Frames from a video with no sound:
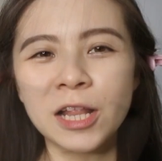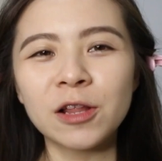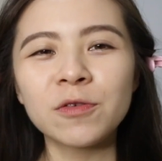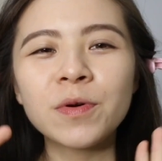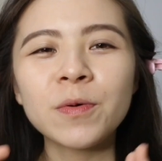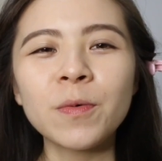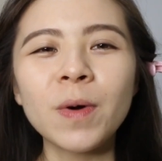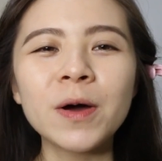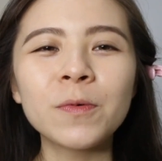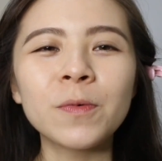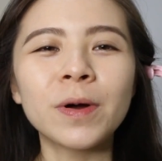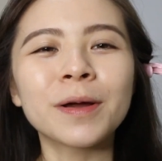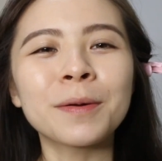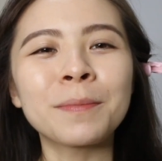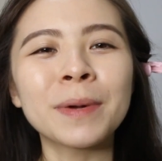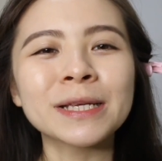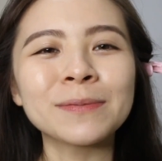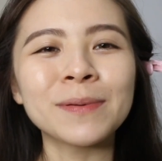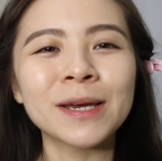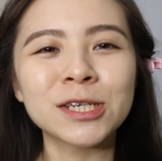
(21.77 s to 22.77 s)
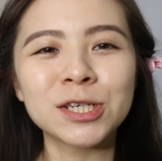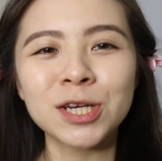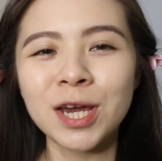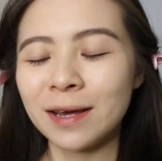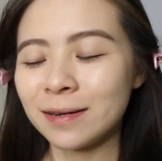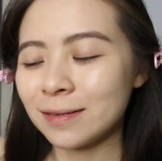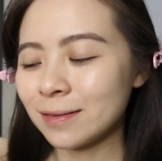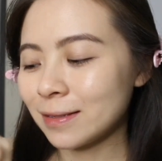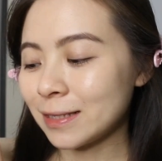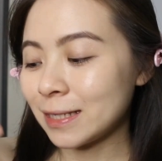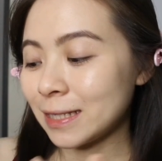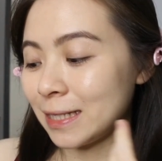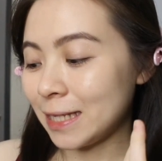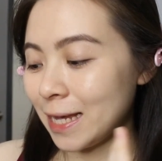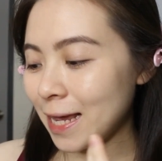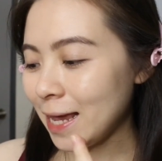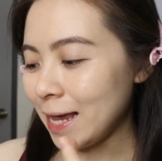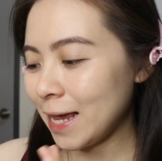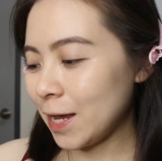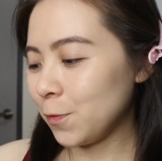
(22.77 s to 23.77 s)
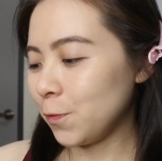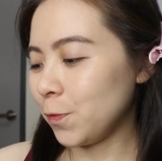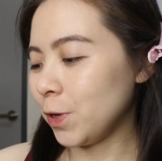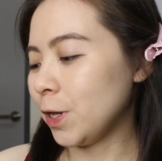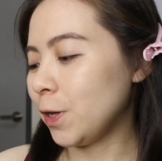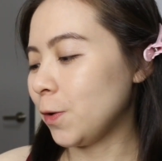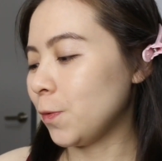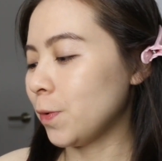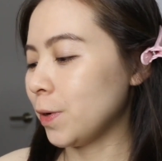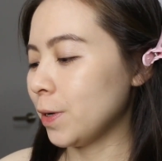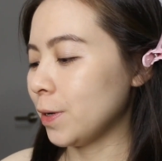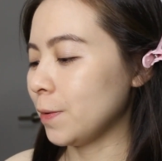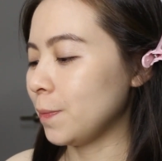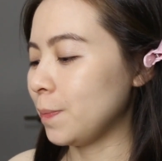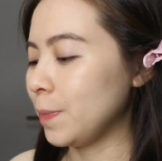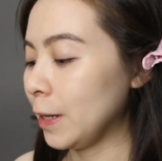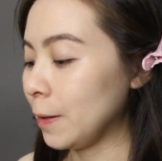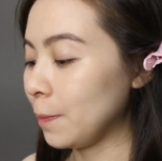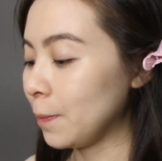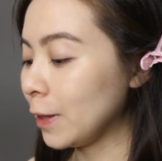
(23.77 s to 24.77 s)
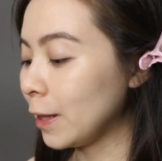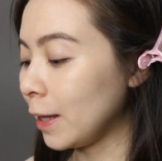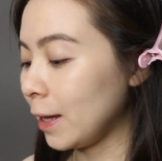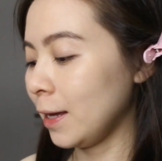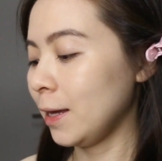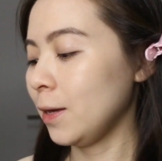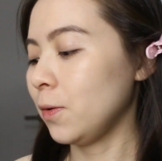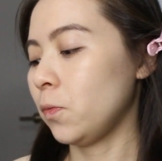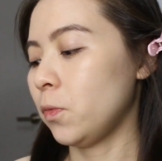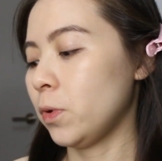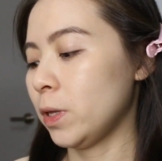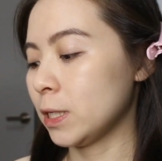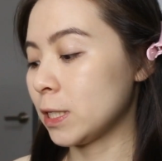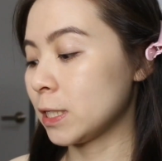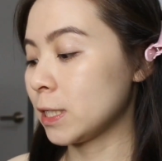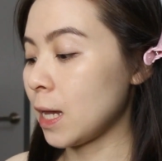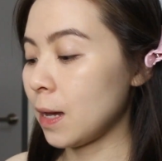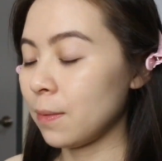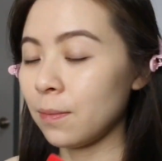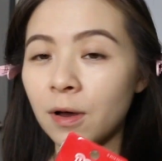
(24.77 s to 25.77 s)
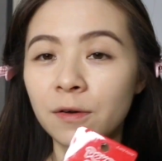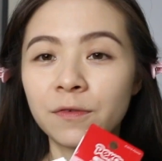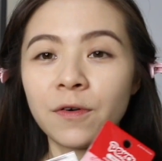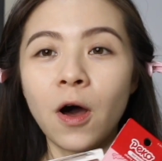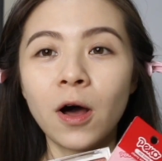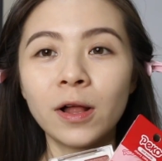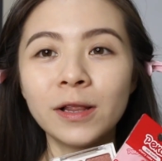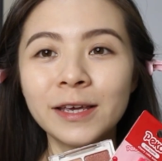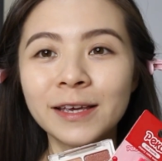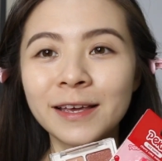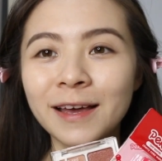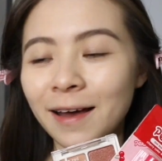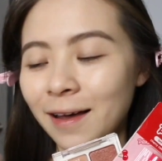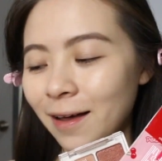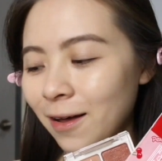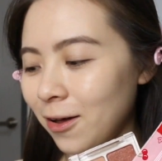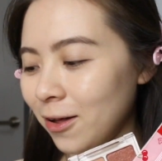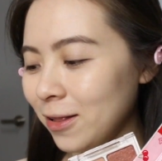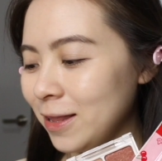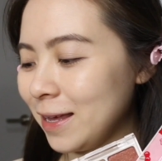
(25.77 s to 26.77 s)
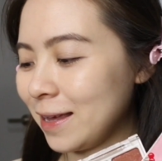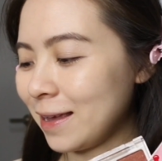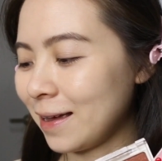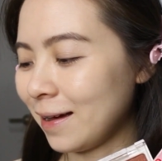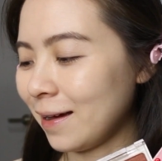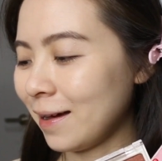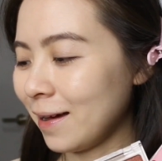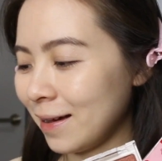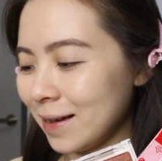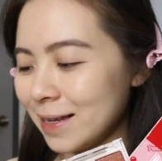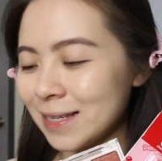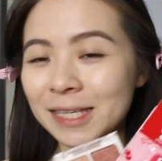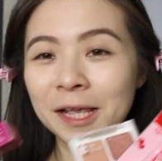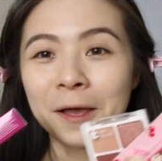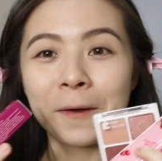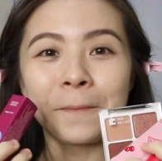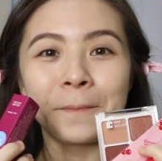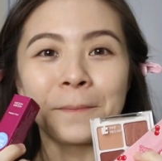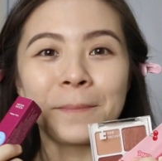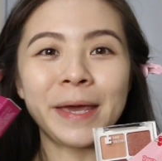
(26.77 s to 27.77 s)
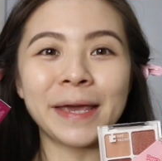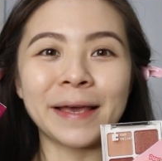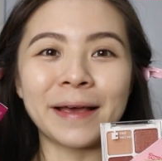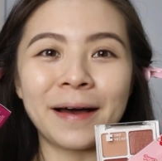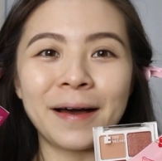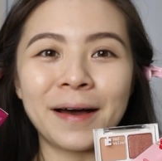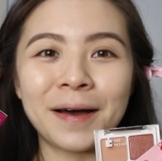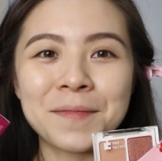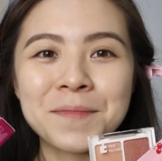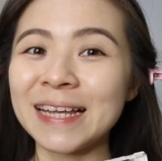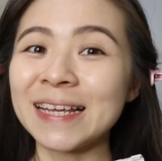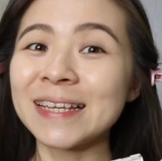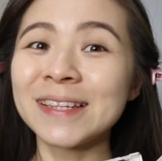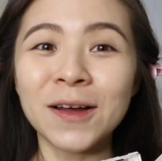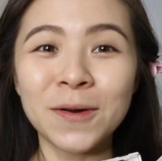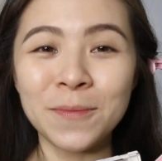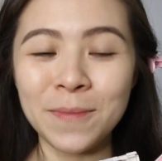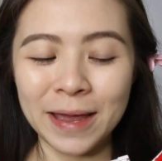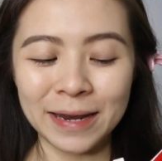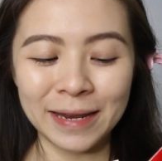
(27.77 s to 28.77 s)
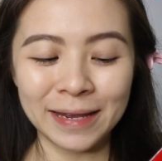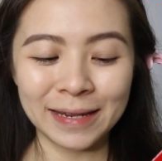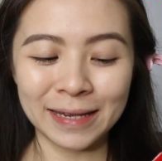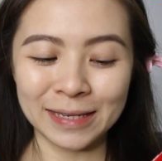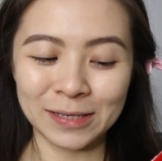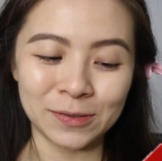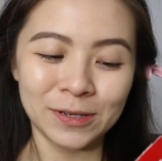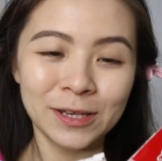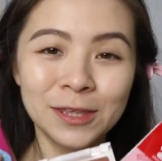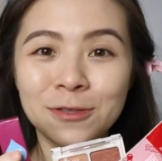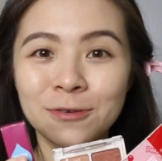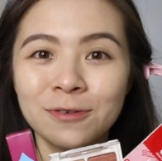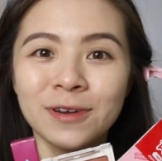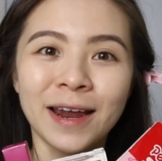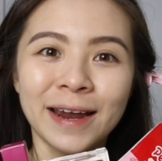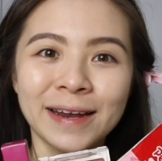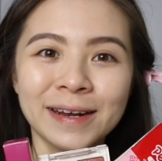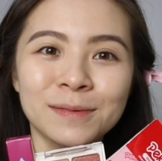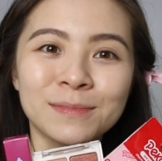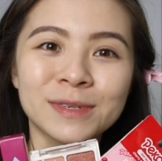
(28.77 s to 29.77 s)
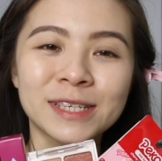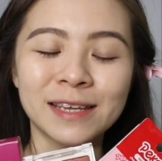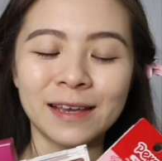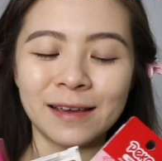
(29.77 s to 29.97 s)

Hello everyone, welcome back to my channel. Today we will be playing with some of Holika Holika's makeup. There's not many, there's only 3 items